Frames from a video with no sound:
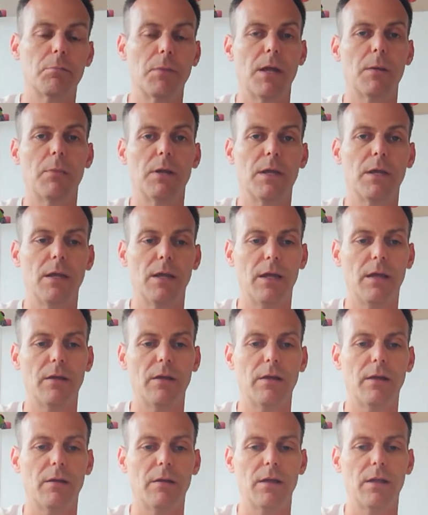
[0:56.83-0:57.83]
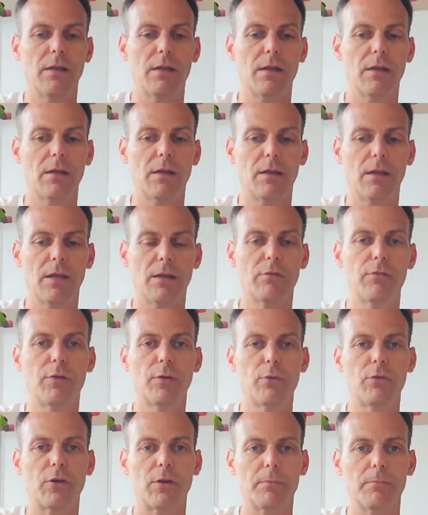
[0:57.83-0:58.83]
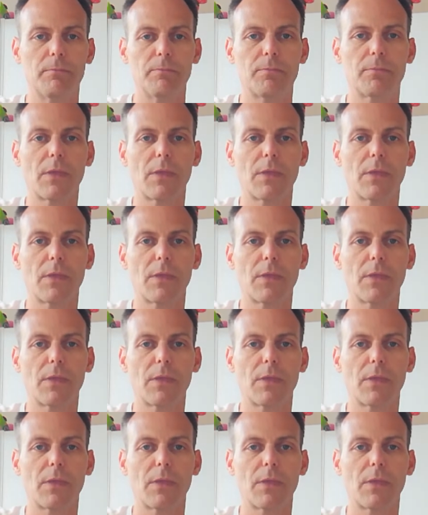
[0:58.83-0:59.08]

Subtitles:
Maybe in the future.